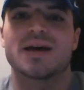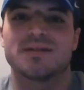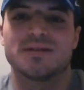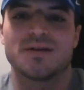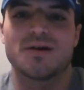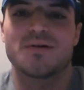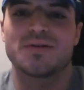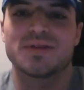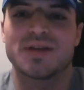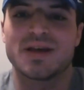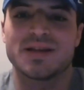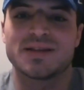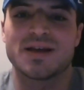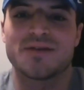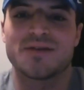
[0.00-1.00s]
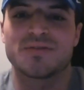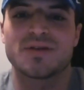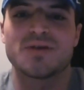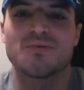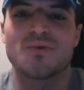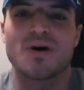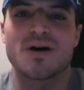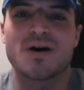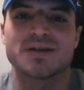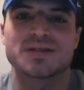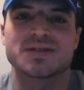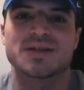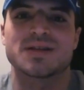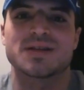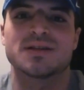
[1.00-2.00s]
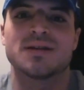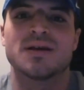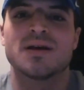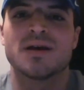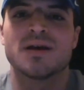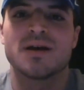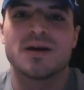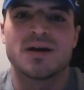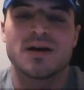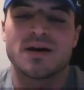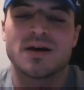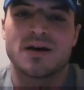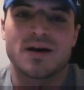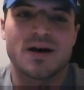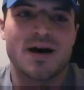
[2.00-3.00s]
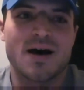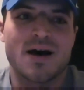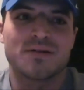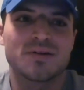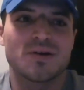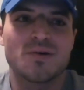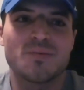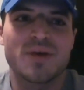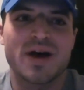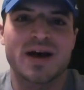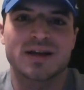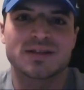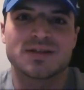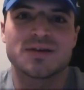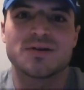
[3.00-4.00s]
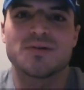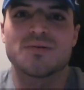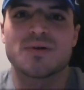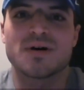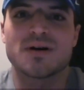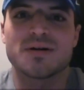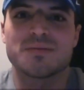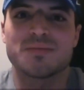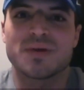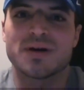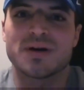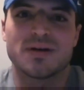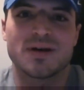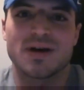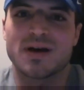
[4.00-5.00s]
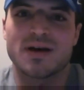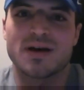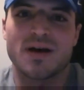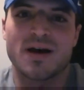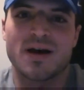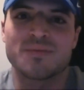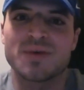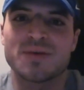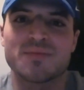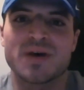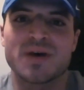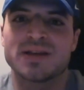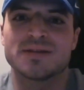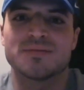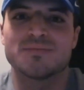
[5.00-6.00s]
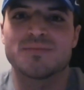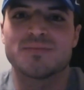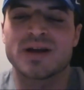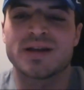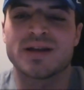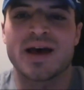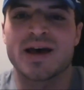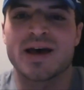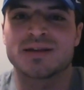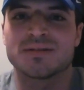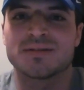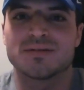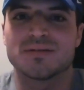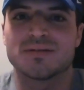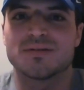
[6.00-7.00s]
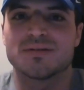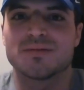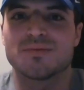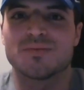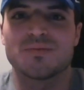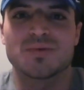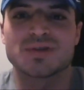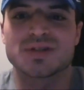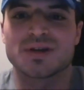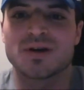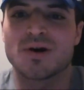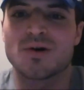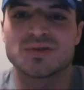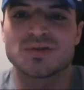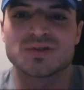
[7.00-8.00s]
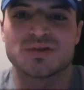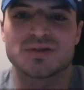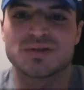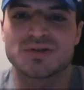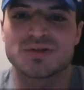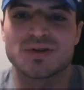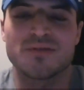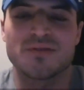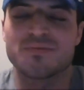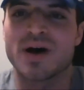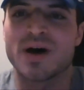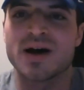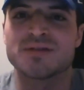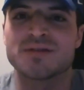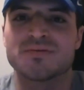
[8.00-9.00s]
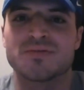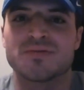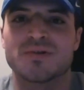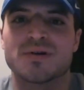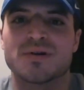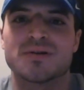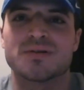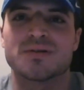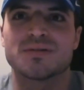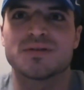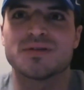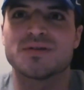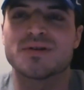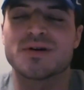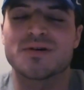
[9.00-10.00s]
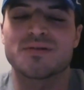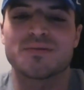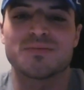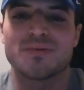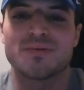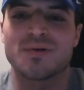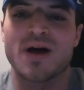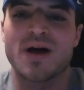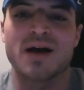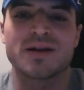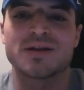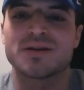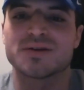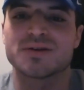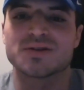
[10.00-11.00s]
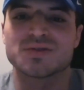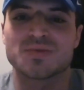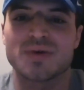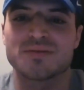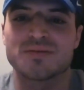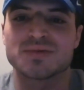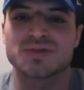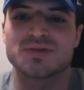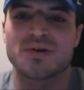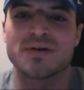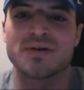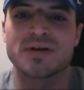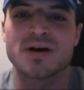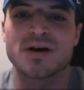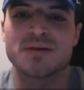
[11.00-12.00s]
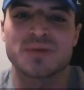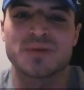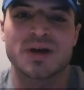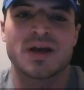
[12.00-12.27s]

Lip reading: no, it definitely was. And I'll go back to, my dad was a coach of mine for, you know, a lot of years when I was growing up.